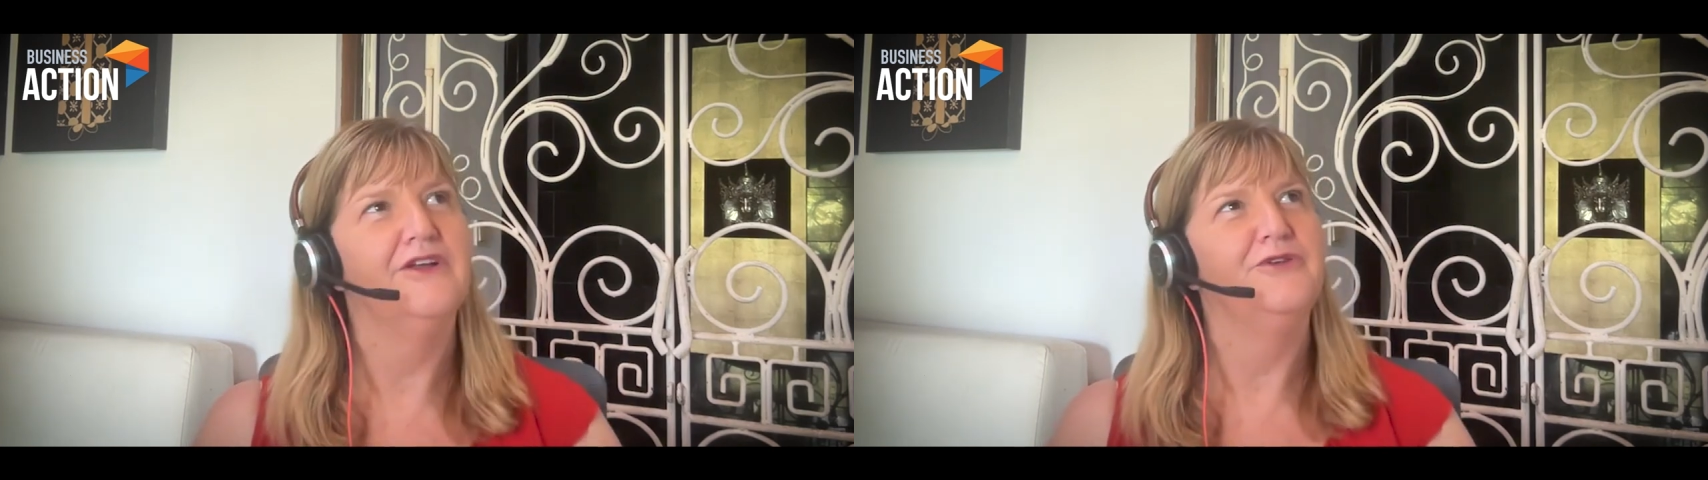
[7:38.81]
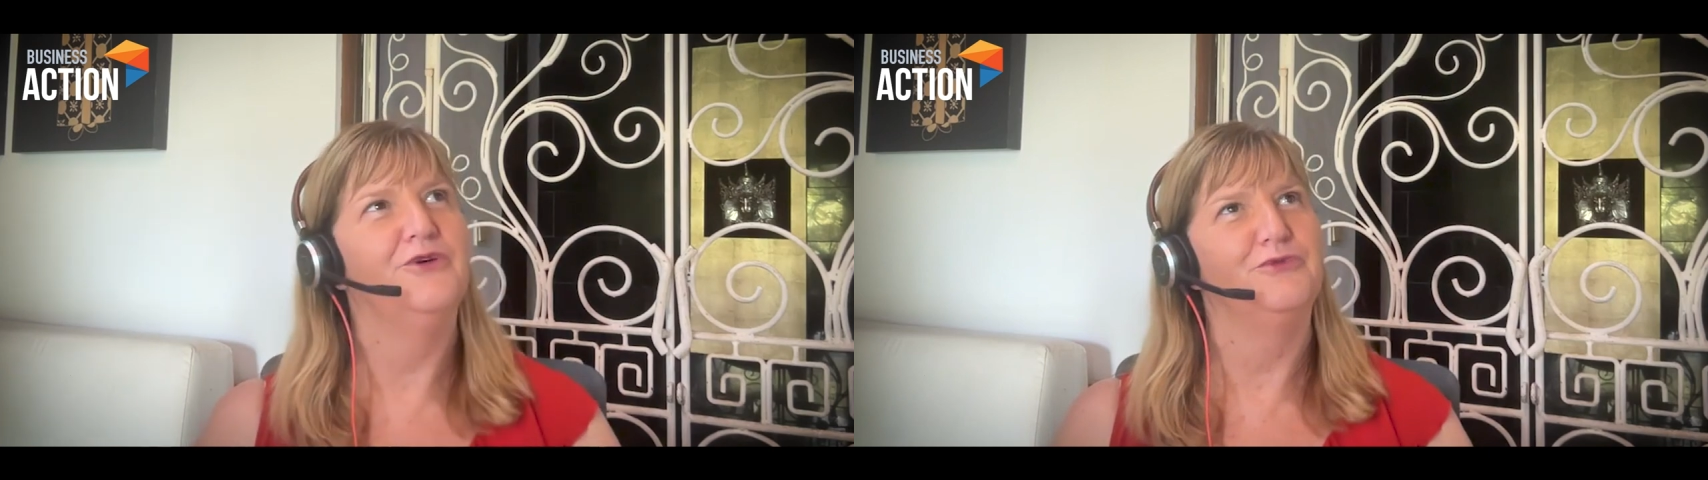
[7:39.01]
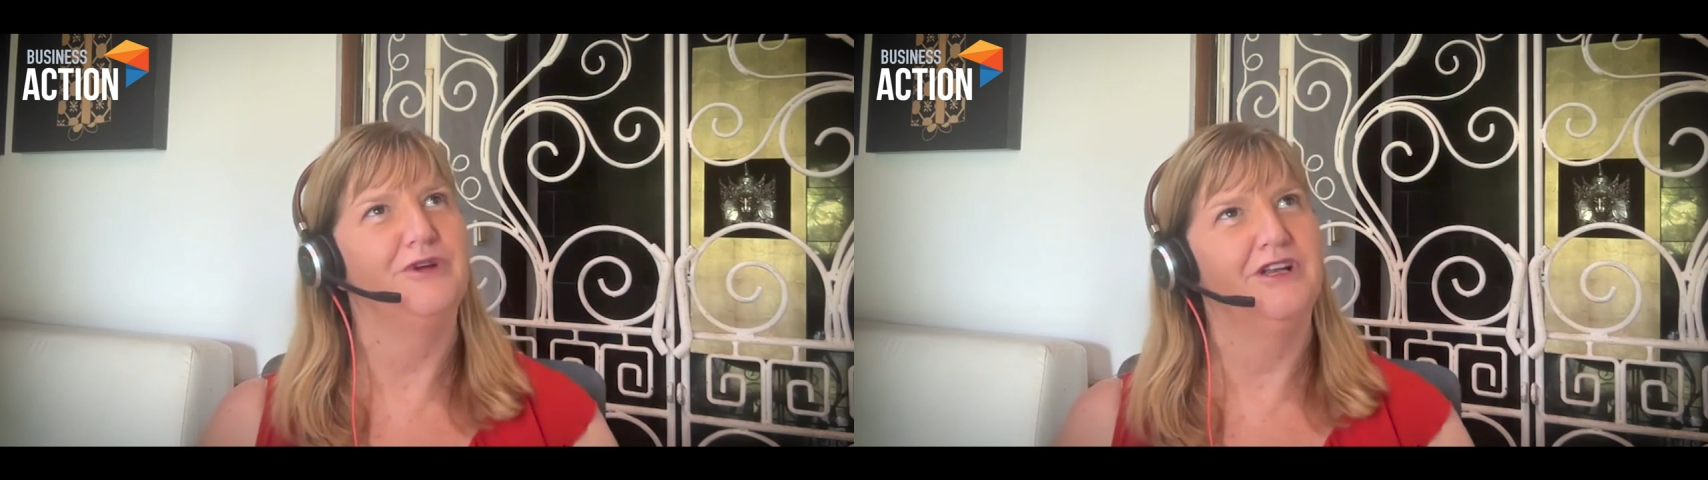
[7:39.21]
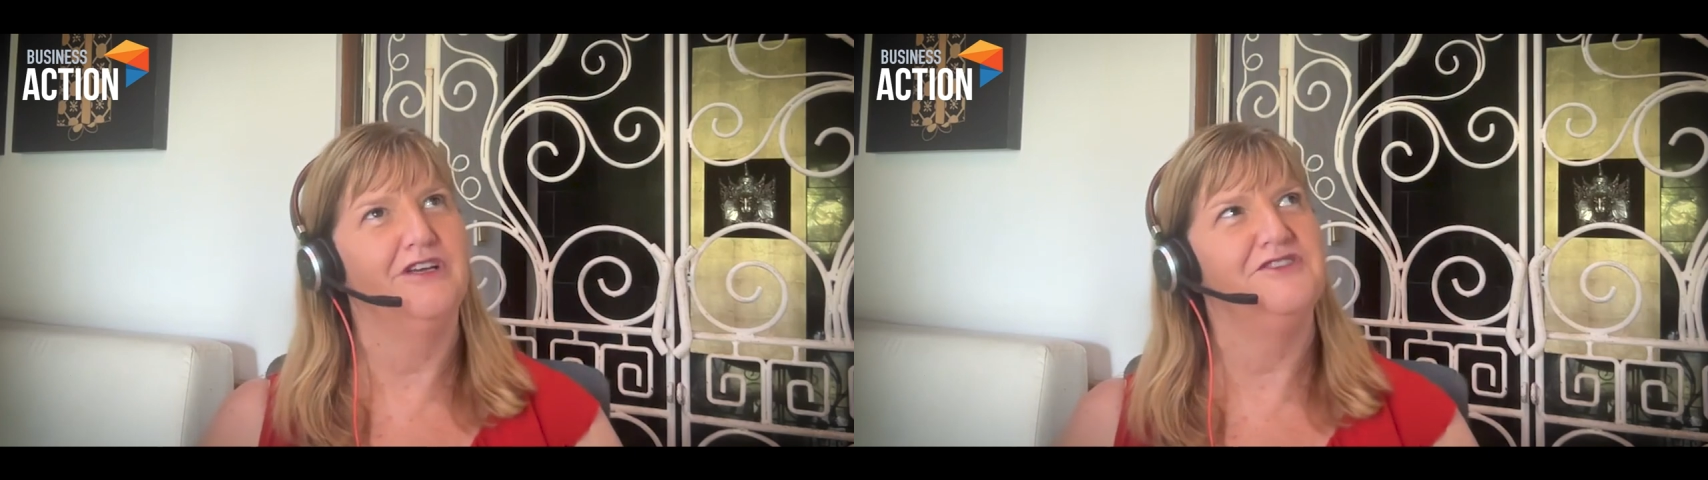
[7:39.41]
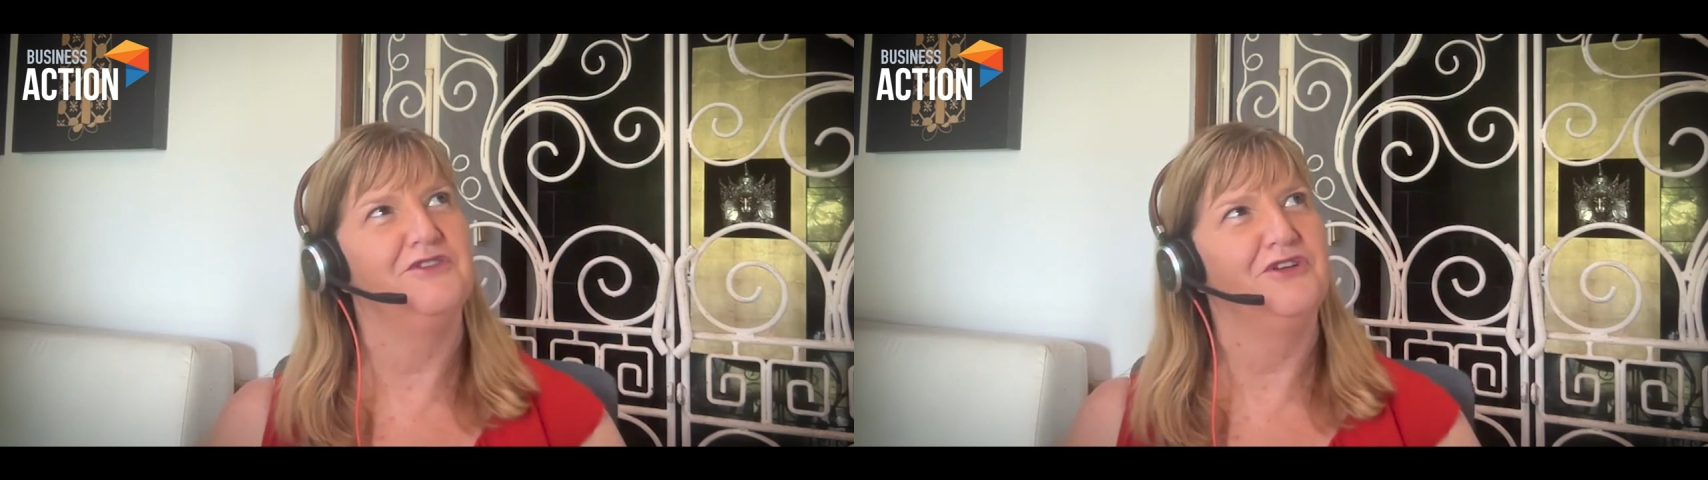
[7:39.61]
not
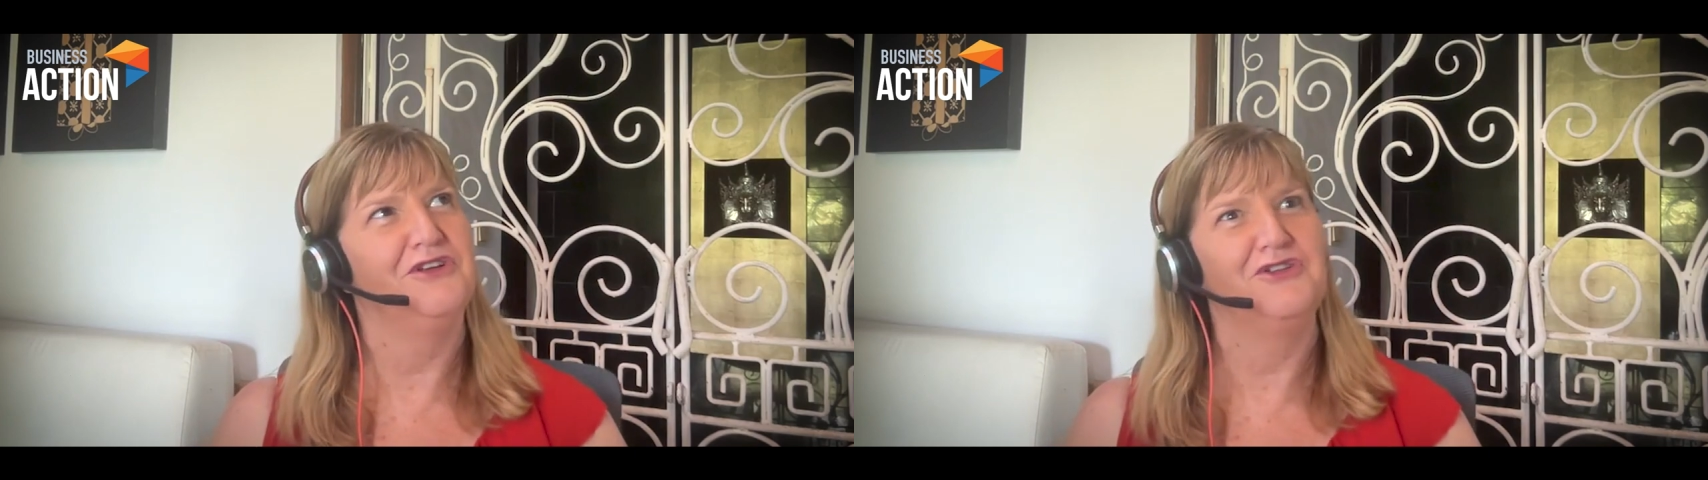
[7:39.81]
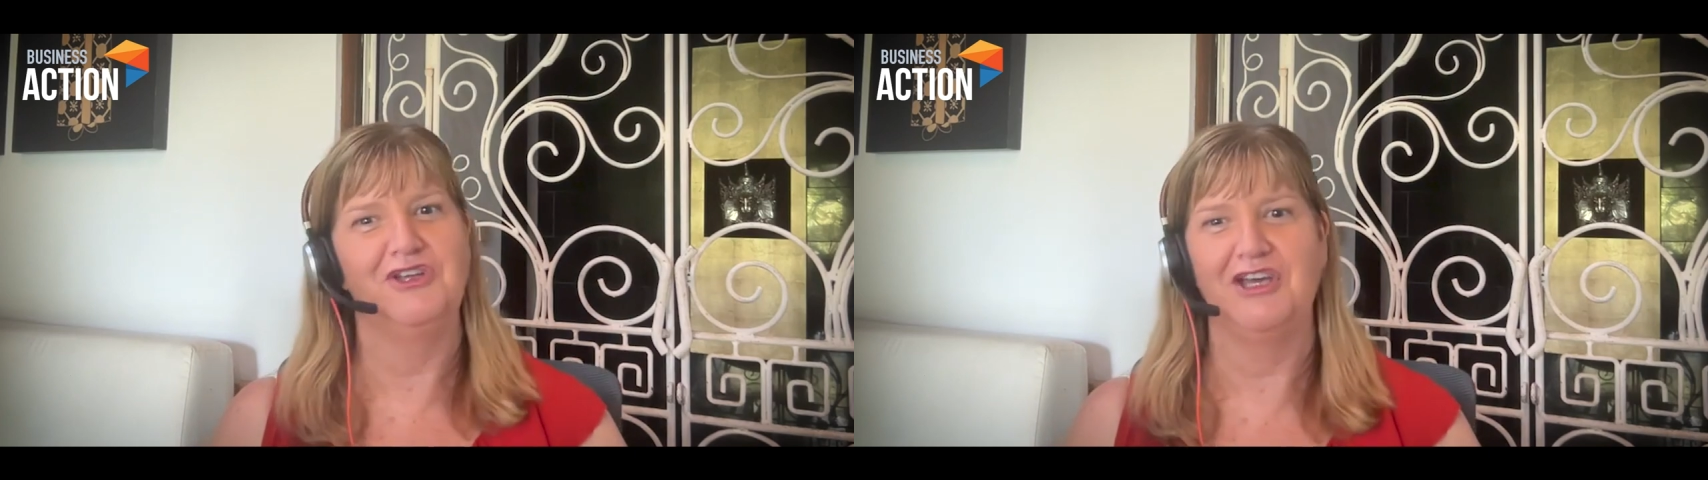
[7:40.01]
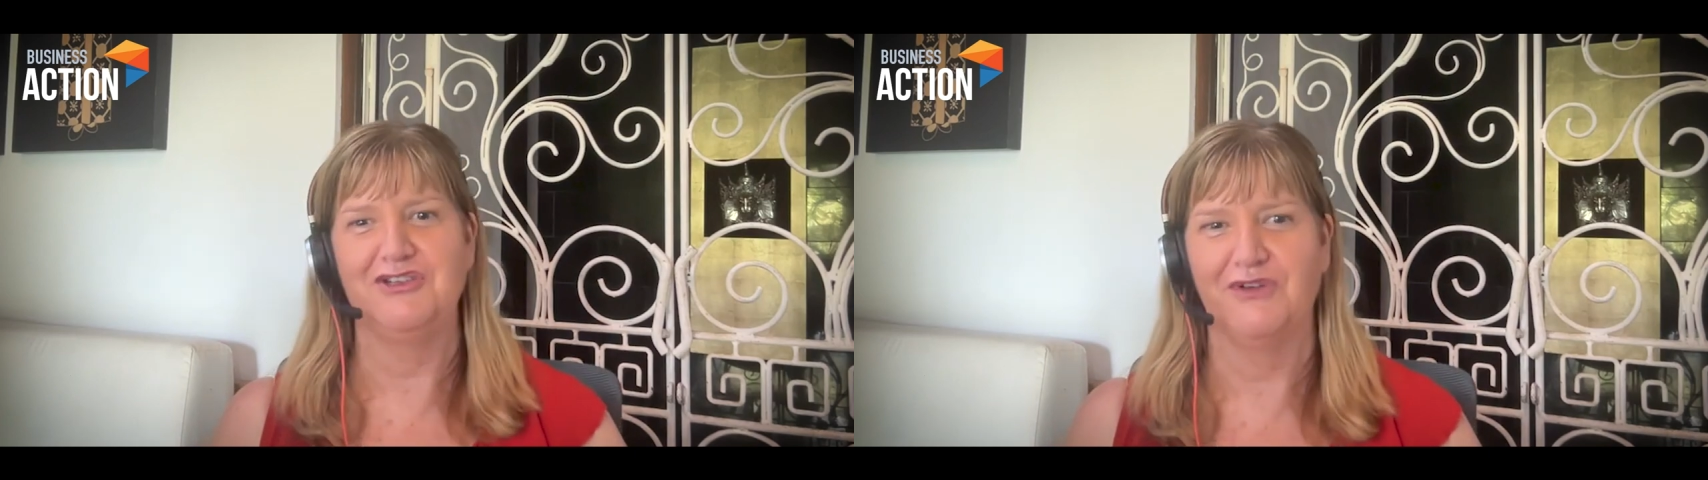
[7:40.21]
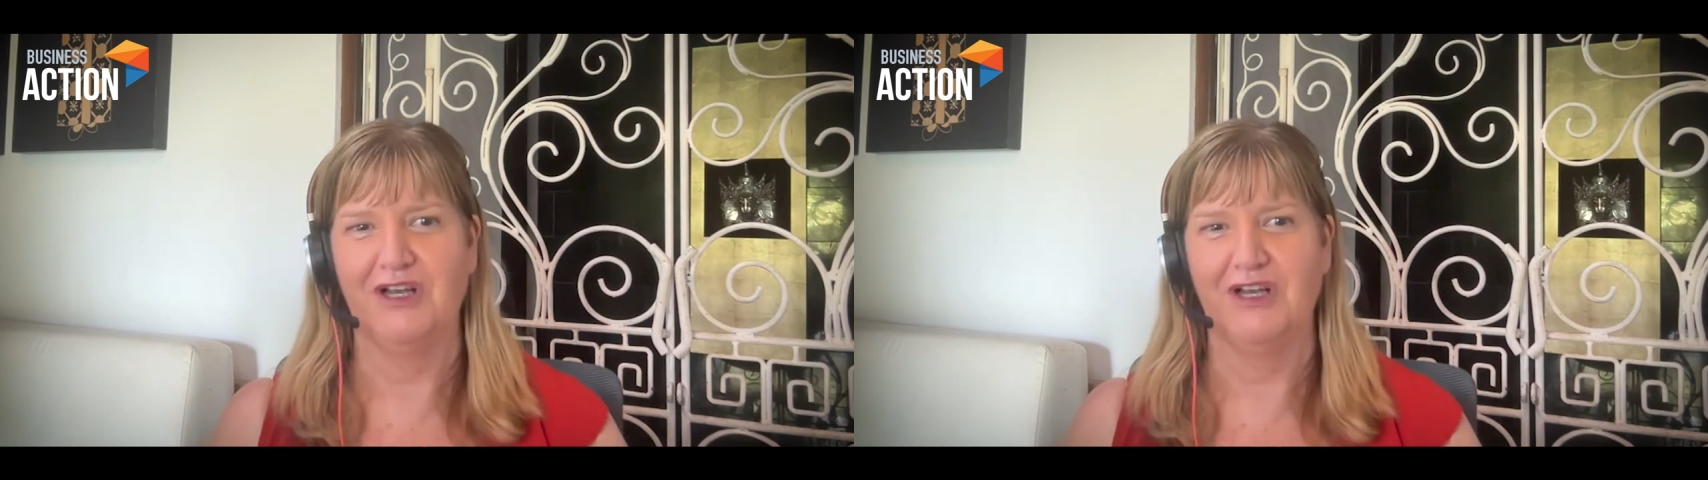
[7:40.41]
realizing that at the age of